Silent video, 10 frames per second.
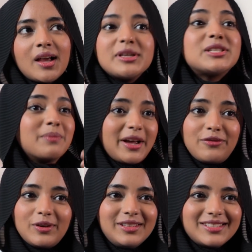It's my
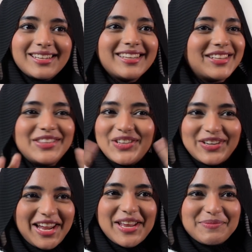fault,
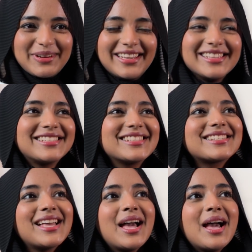not anybody else's.